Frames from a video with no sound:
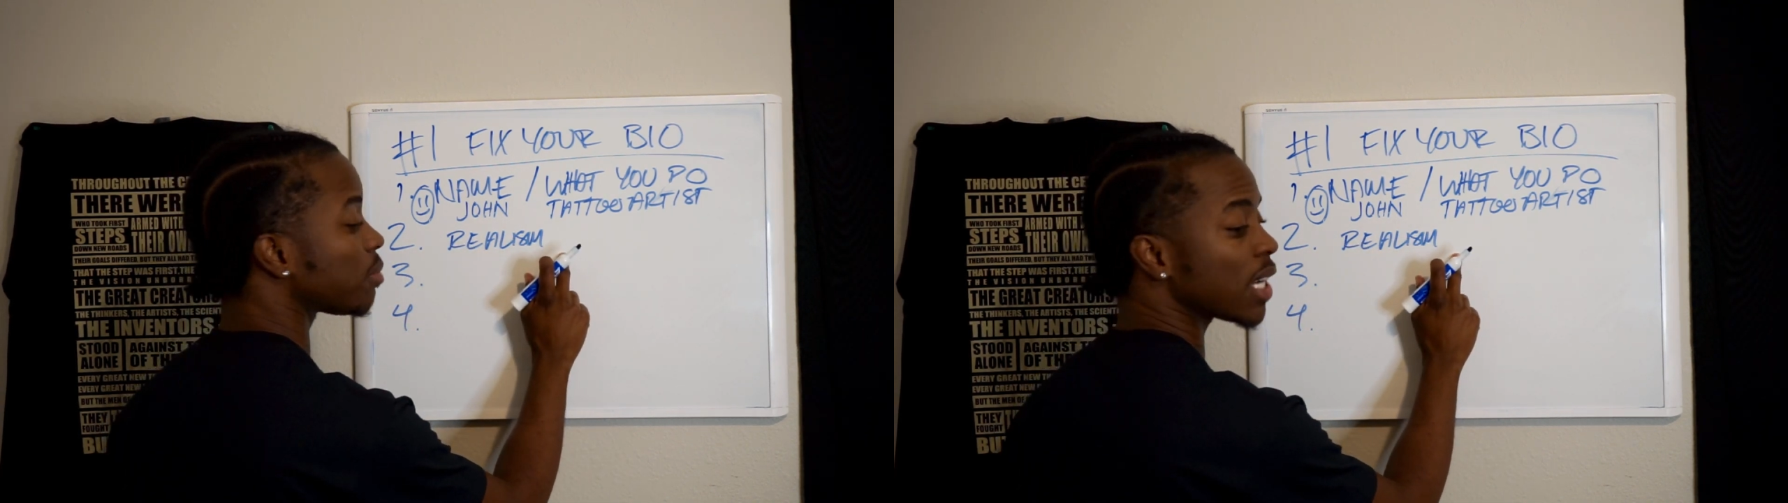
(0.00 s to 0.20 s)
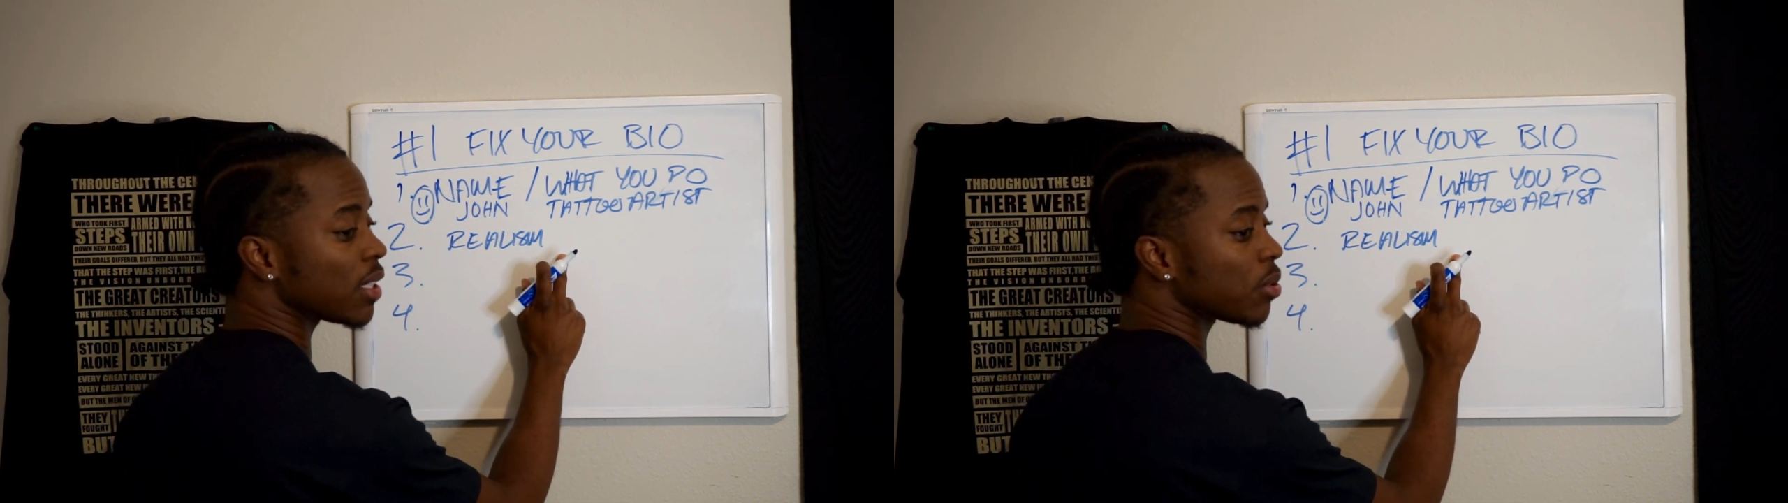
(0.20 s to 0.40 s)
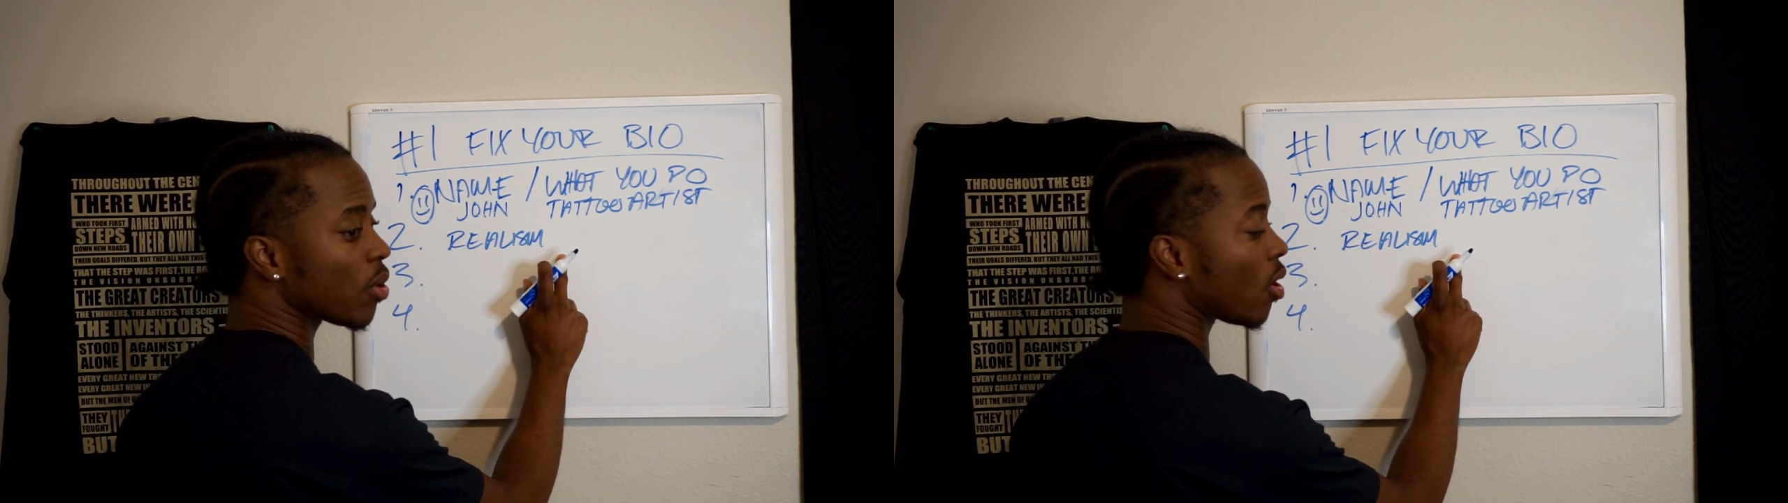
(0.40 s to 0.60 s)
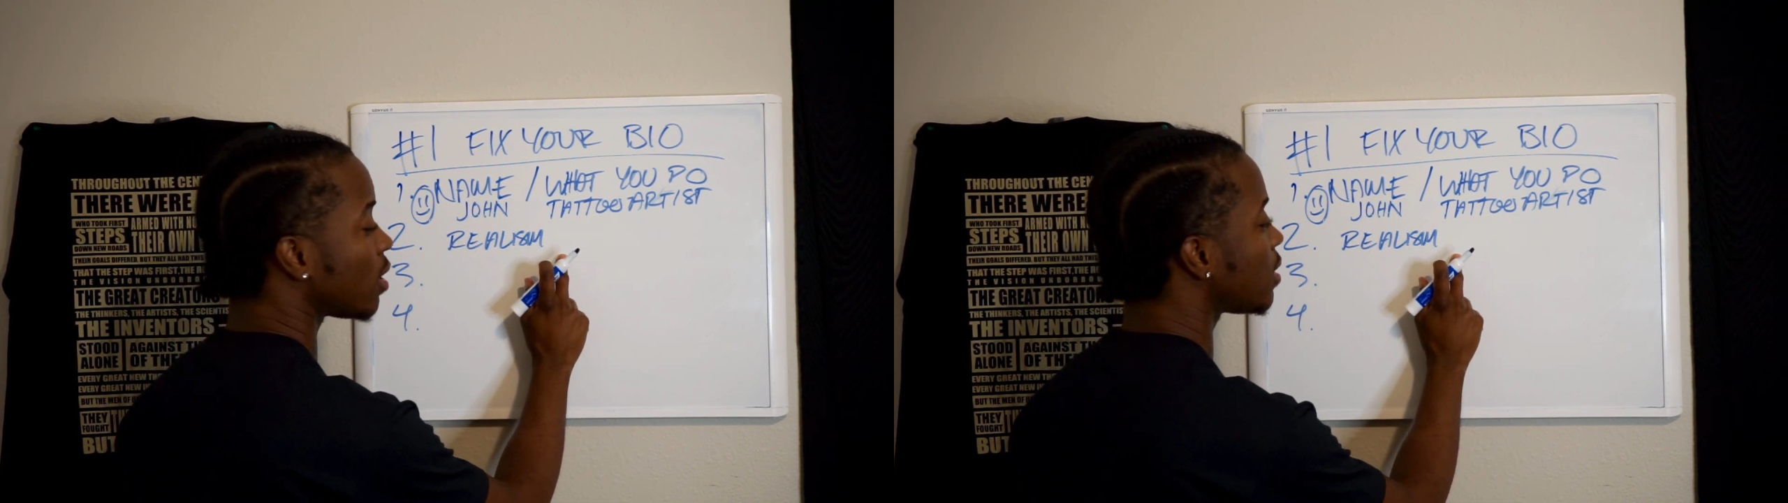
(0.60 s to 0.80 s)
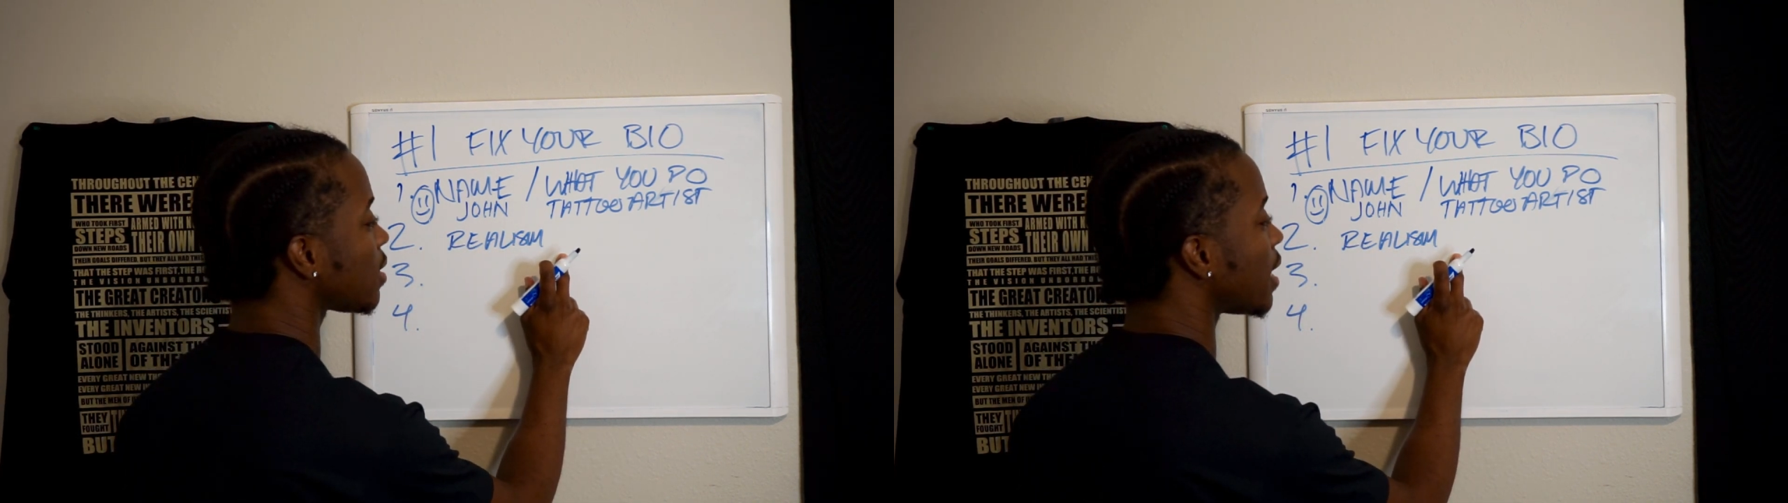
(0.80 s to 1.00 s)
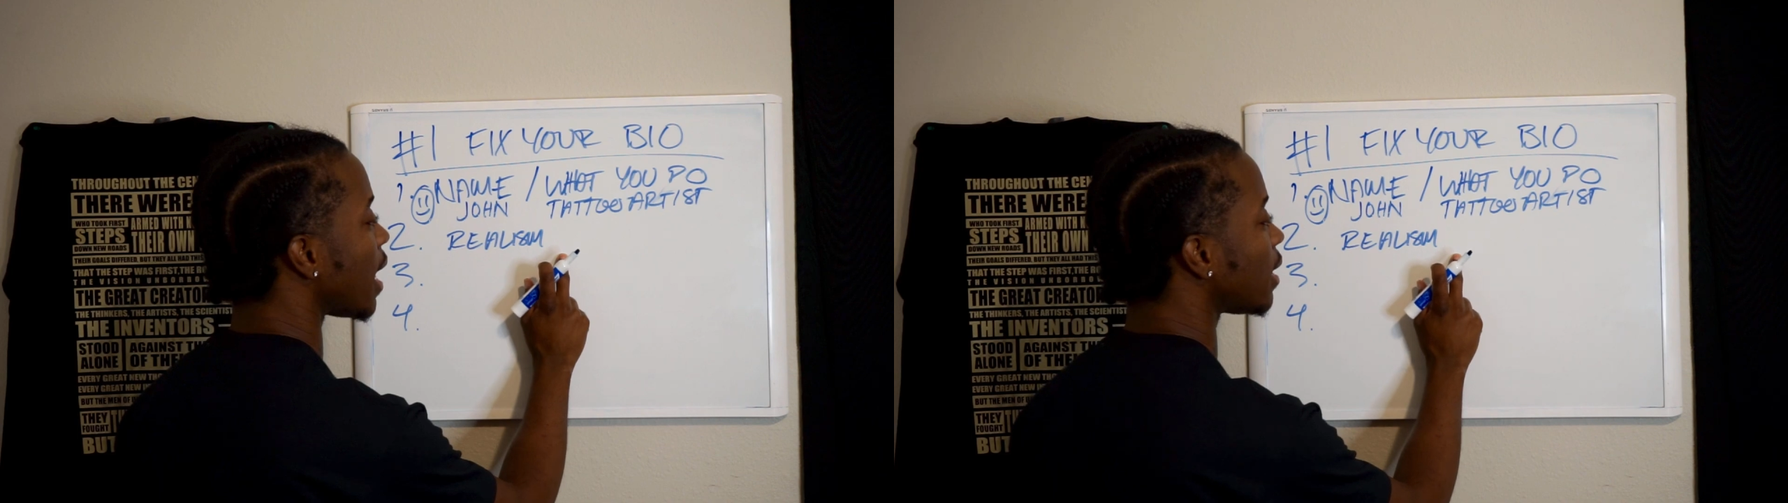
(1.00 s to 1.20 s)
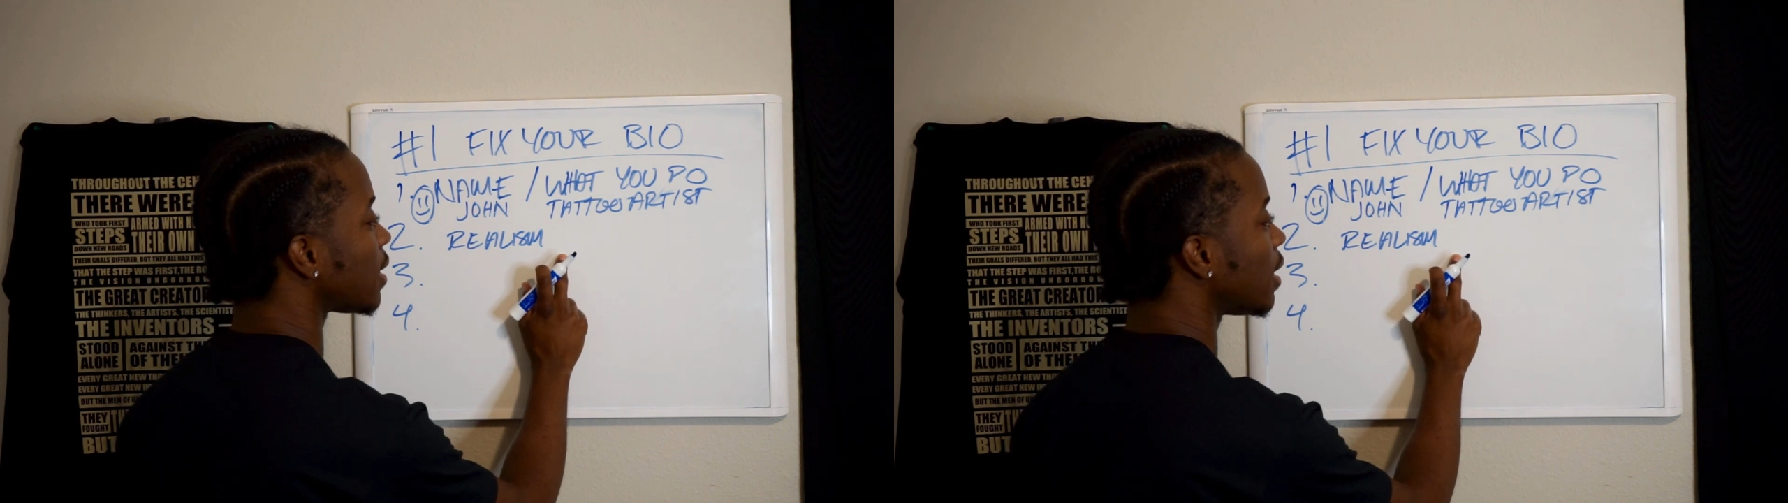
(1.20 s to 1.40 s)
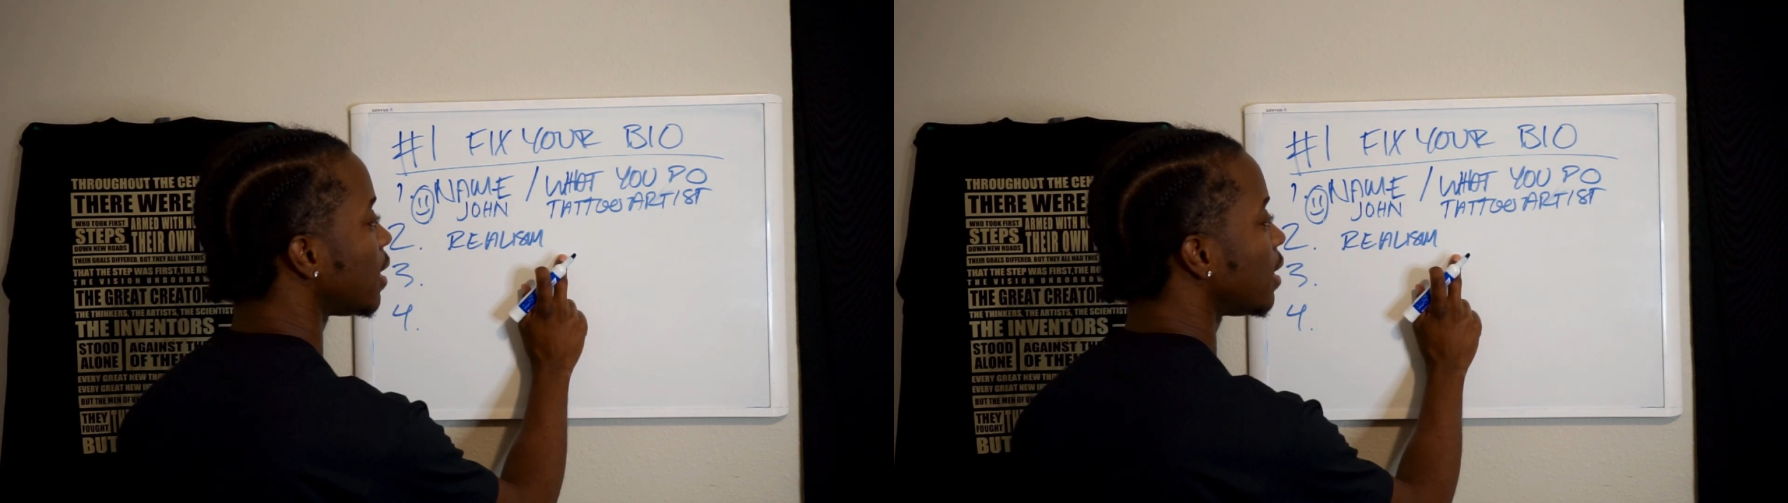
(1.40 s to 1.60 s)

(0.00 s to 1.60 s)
tattoo artist that